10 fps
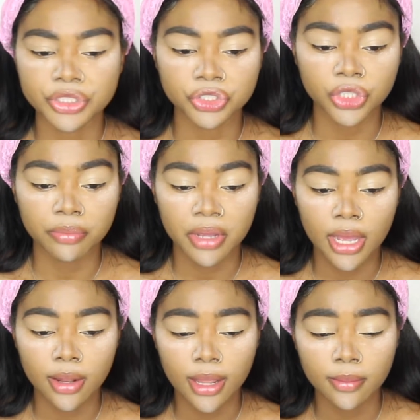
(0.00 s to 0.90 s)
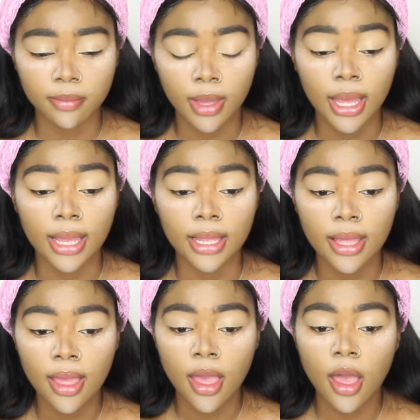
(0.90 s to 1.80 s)
just dropped my eyeliner. I
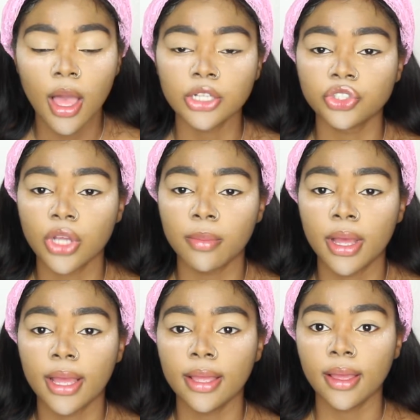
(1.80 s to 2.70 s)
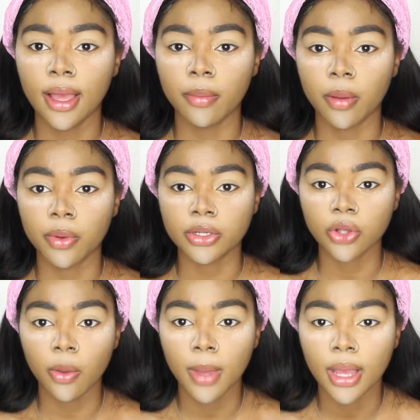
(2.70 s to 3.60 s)
just dropped my eyebrow brush.
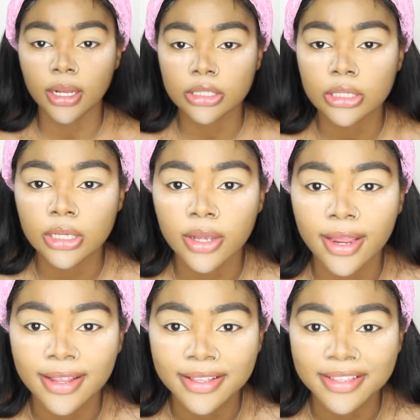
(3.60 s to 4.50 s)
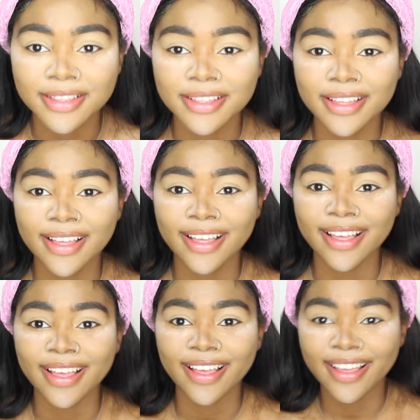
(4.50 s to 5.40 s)
Oh my gosh, I look,
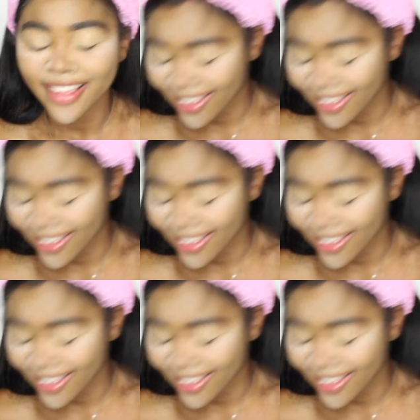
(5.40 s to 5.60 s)
I